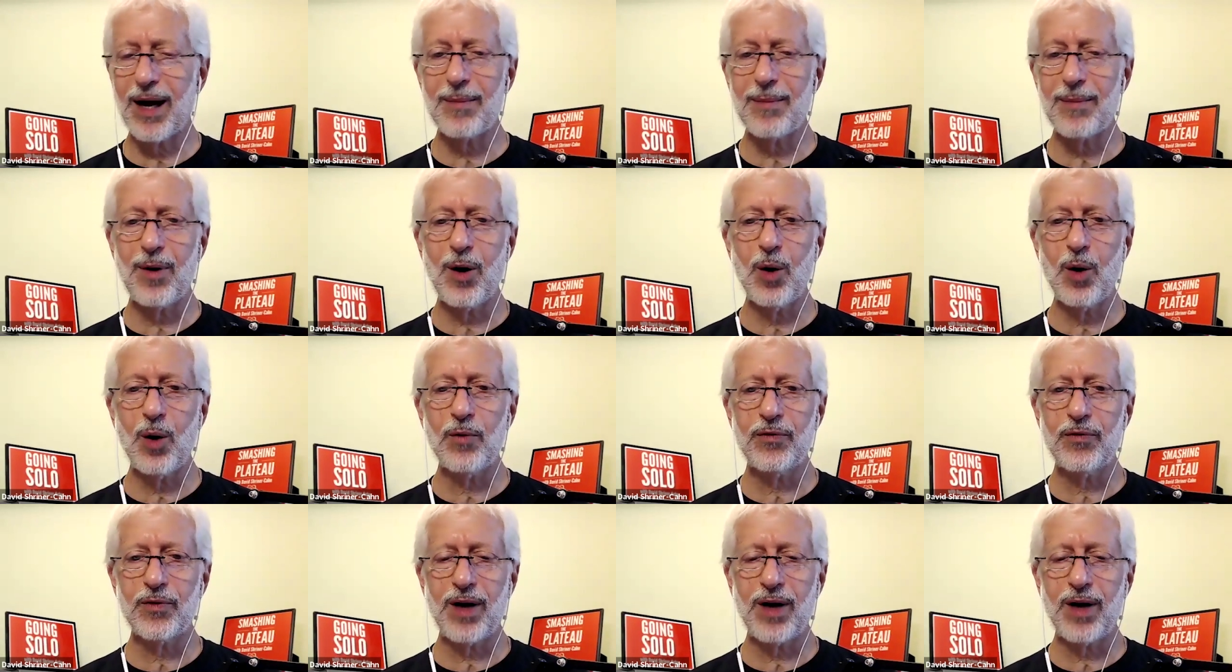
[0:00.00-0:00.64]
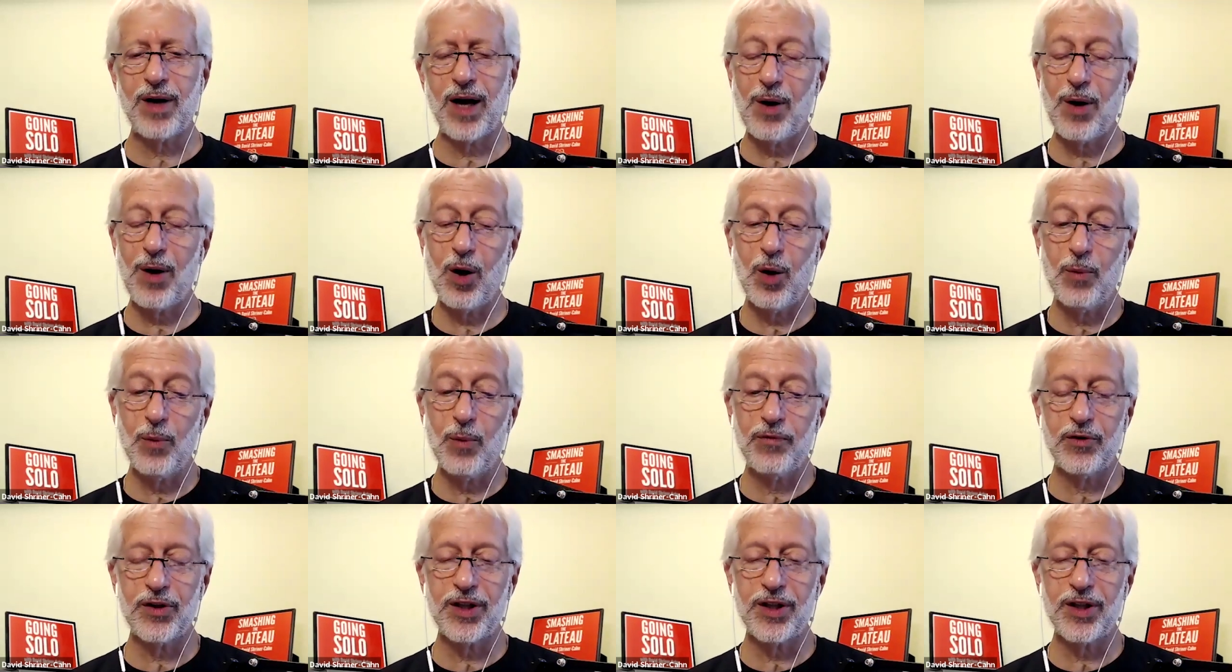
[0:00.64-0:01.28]
I'm hopeful I'm
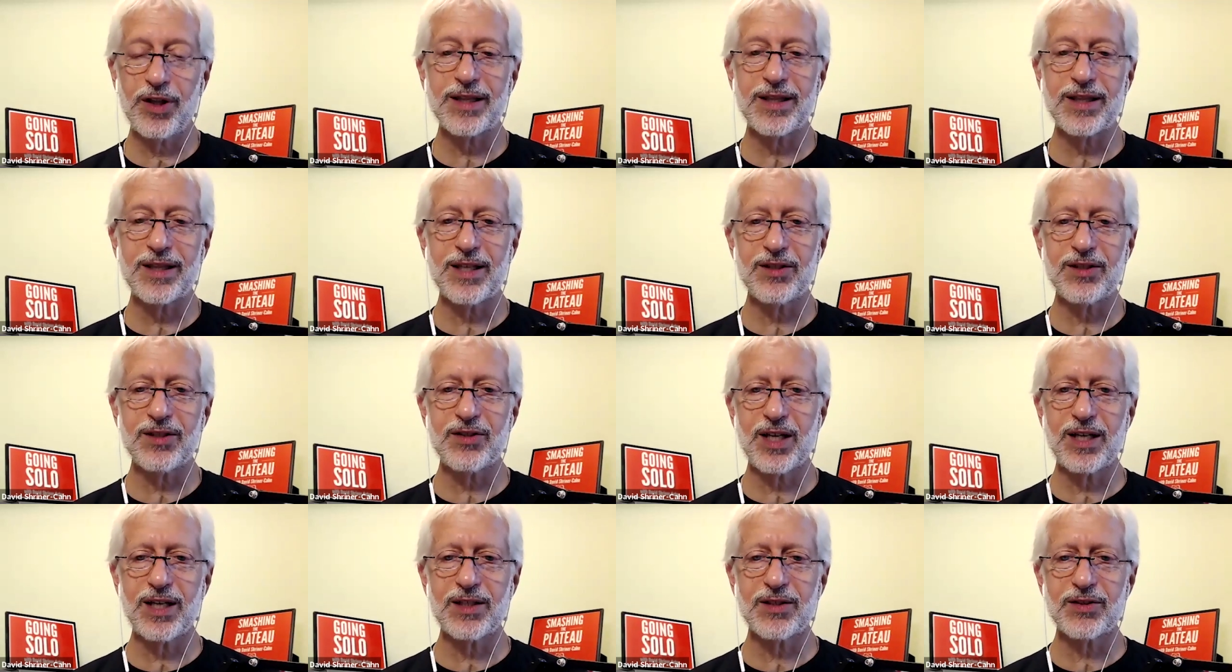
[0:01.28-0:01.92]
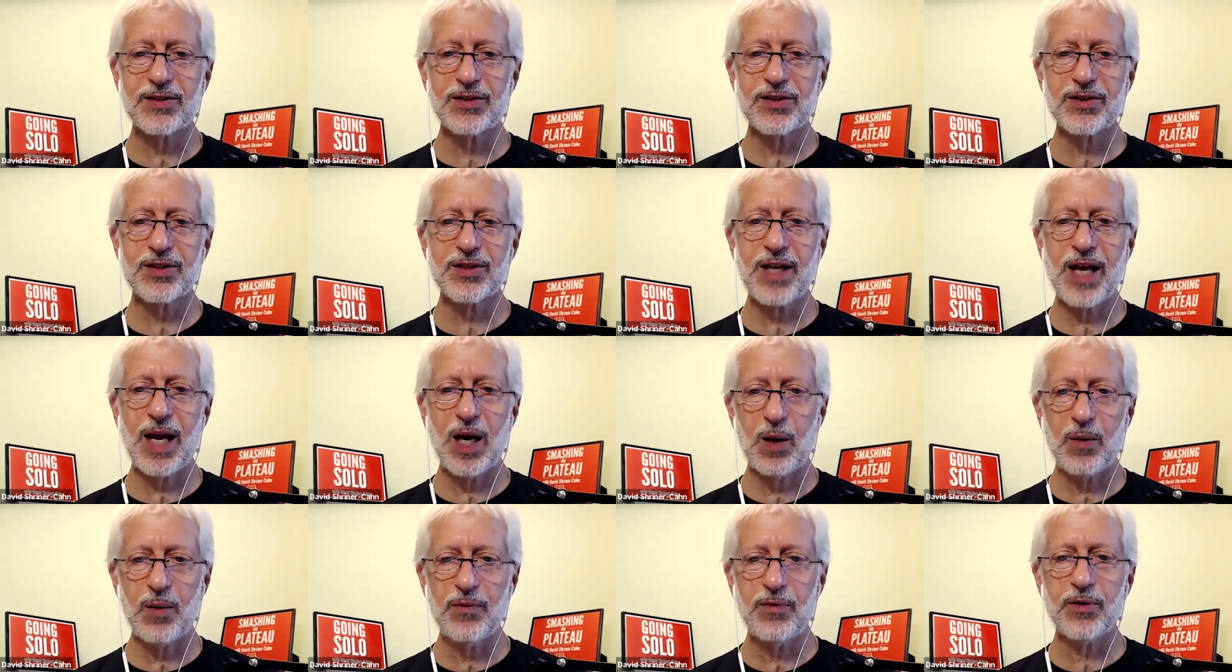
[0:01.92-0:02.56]
hopeful that this is
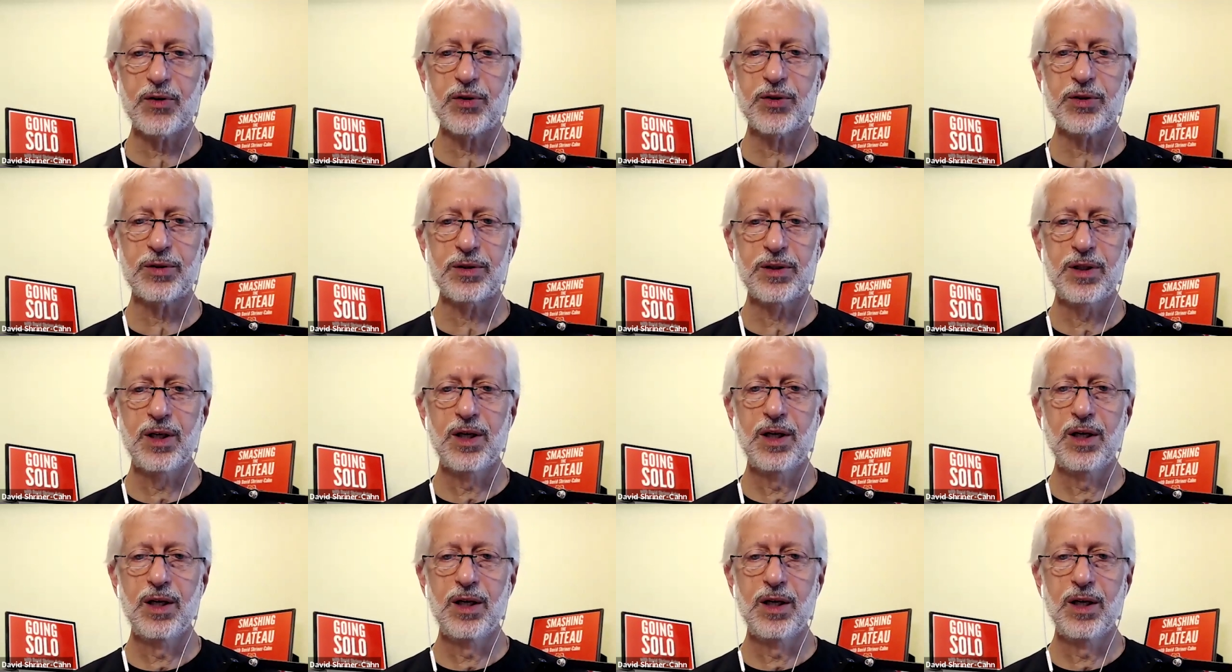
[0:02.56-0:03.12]
helpful